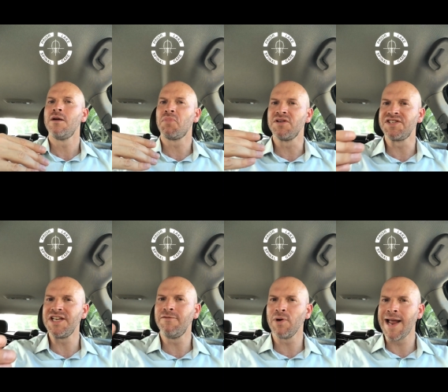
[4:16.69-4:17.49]

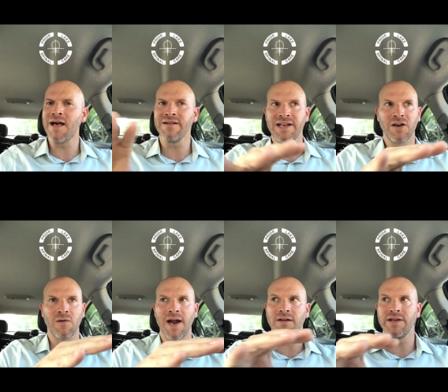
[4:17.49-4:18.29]
perceive reality
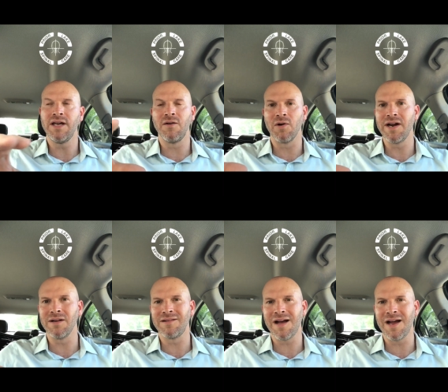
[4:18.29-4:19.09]
correctly in real
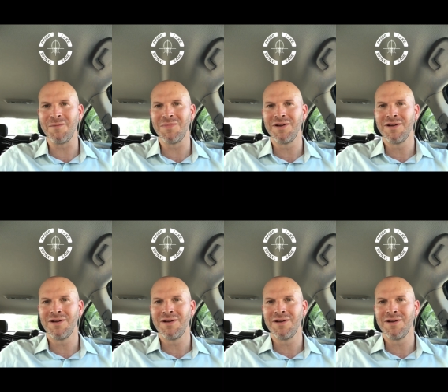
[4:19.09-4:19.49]
time,